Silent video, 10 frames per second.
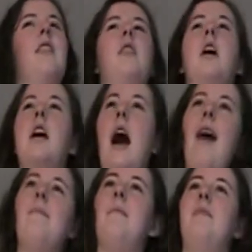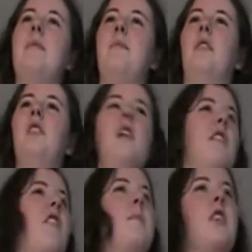the common people,
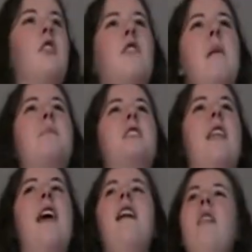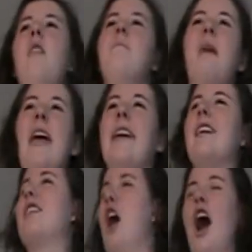from the corruption the
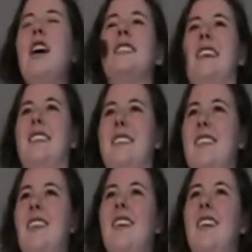bank causes.